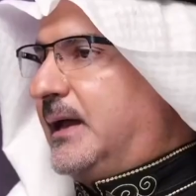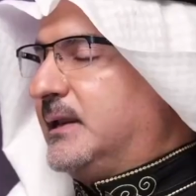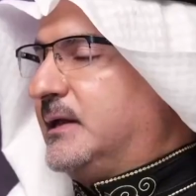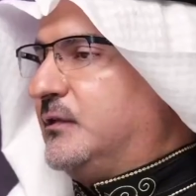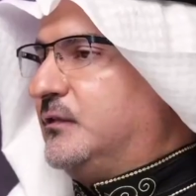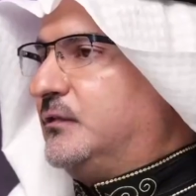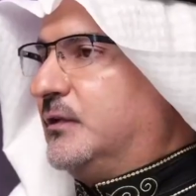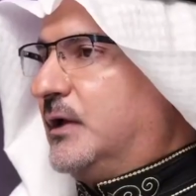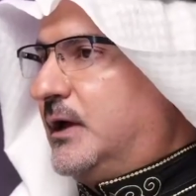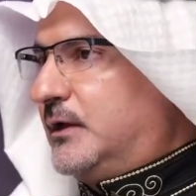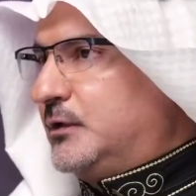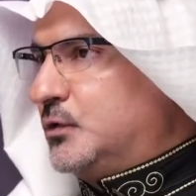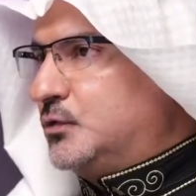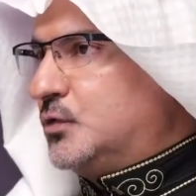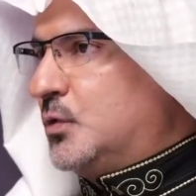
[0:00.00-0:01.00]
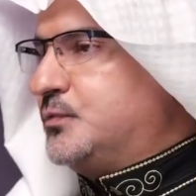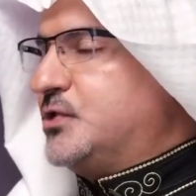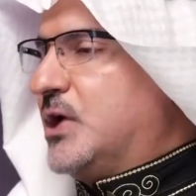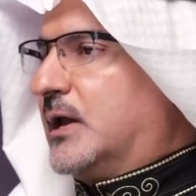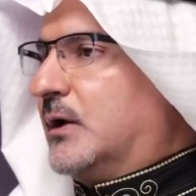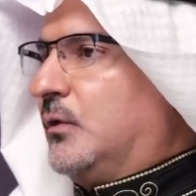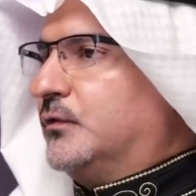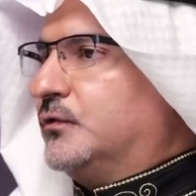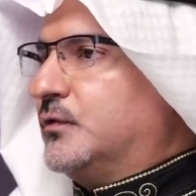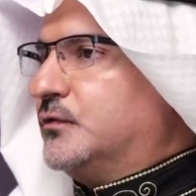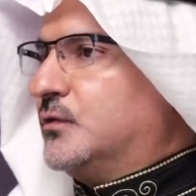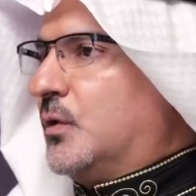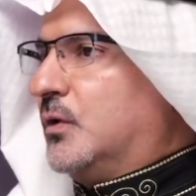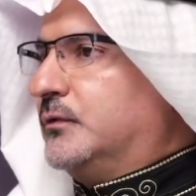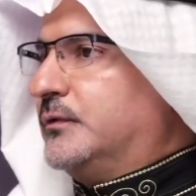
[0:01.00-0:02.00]
and his YouTube channel. Also,
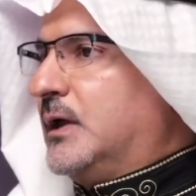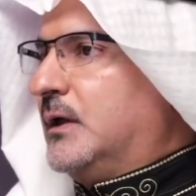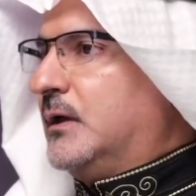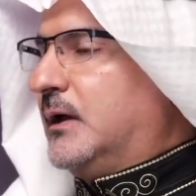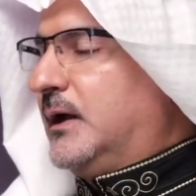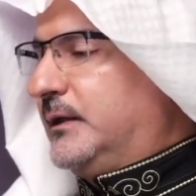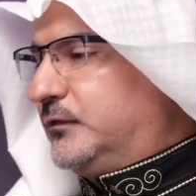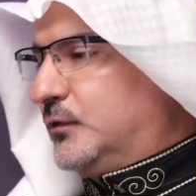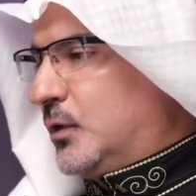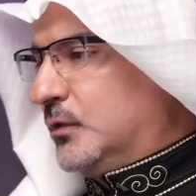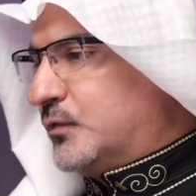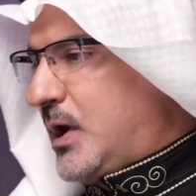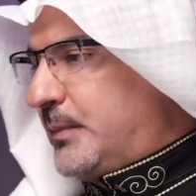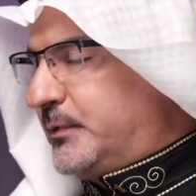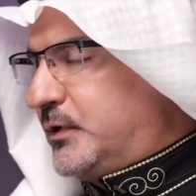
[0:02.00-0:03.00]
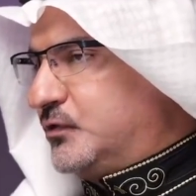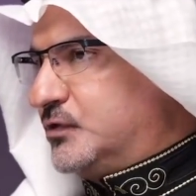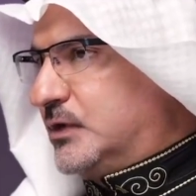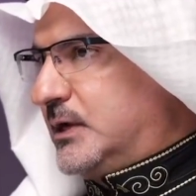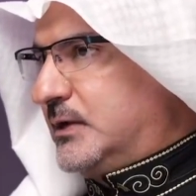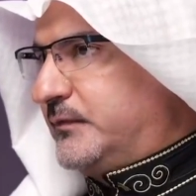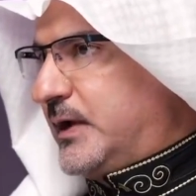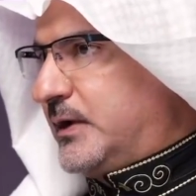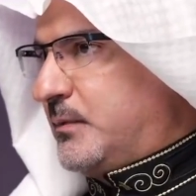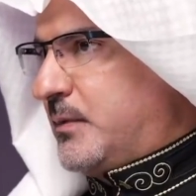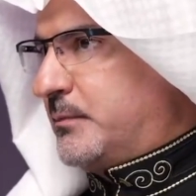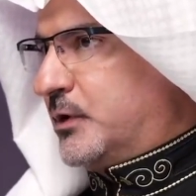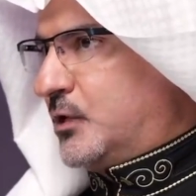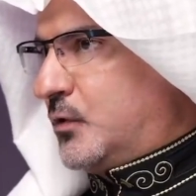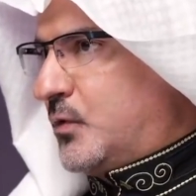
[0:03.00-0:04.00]
it's called it's called Rob Christian, if I
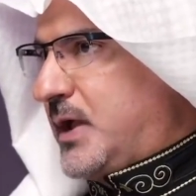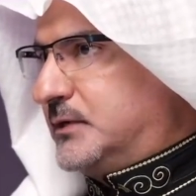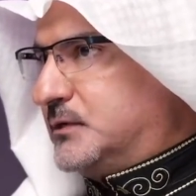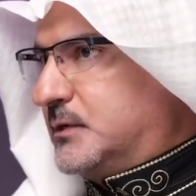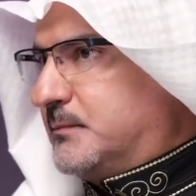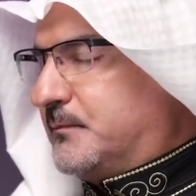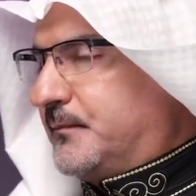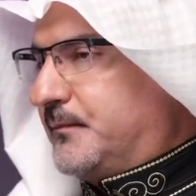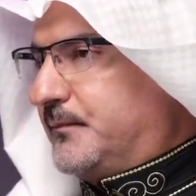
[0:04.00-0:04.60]
remember correct.